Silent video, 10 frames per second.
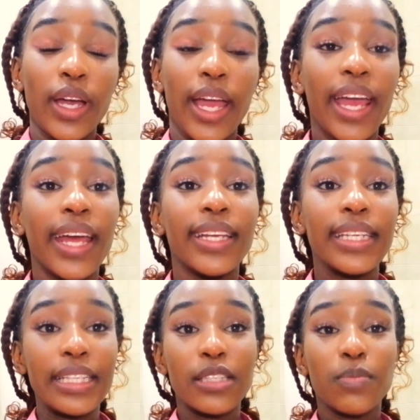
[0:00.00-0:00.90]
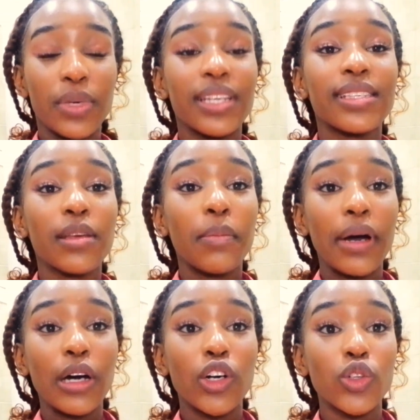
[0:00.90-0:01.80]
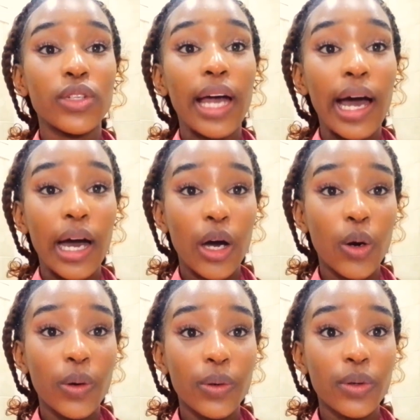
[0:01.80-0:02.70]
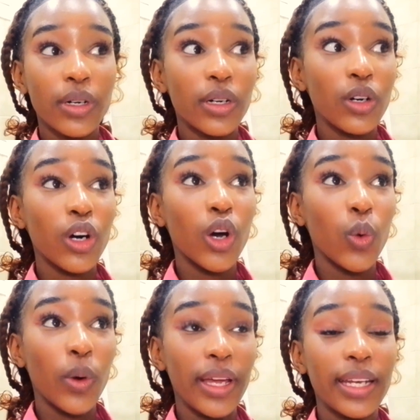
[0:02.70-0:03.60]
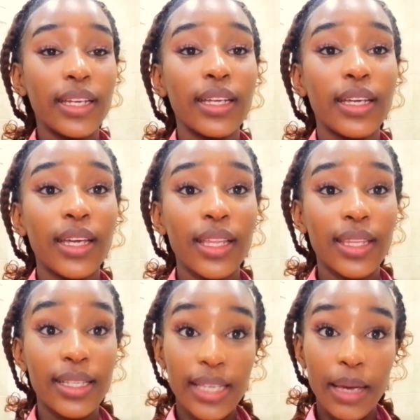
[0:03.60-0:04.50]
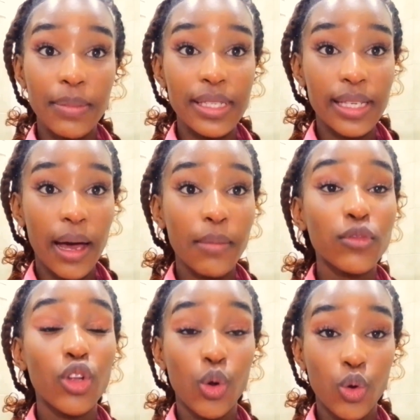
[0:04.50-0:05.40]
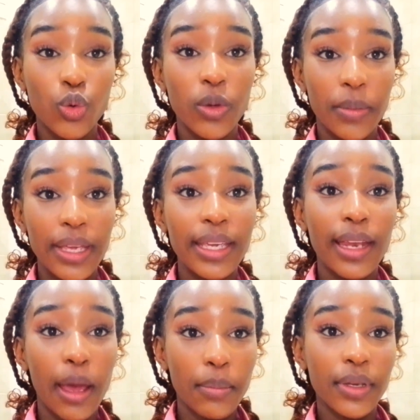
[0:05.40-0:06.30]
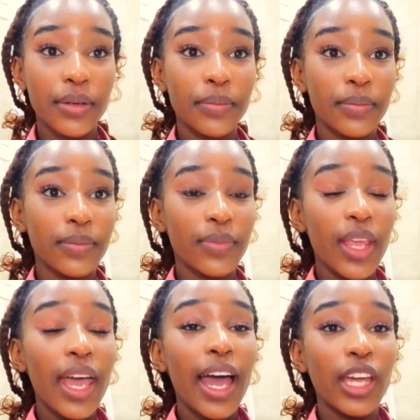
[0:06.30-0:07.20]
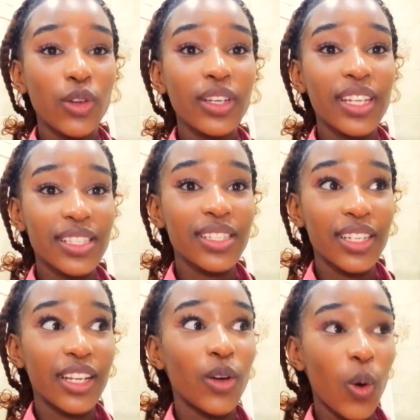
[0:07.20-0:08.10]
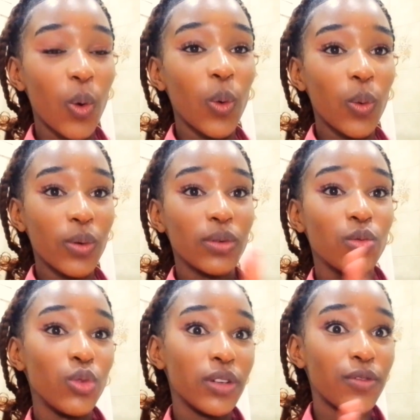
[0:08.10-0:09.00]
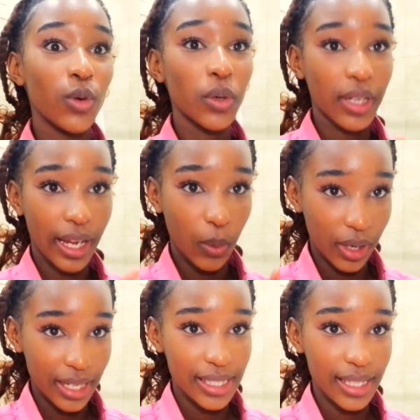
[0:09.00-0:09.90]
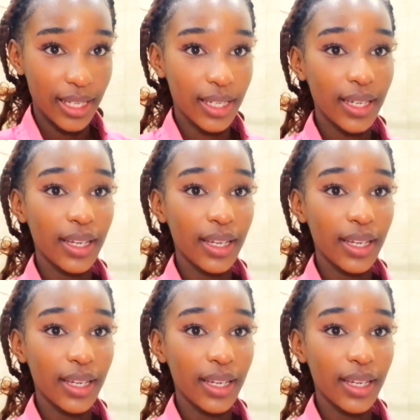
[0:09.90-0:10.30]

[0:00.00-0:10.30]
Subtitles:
And it speaks about how when the time has come, the Lord will make it happen. I know it doesn't really go word for word like what I said,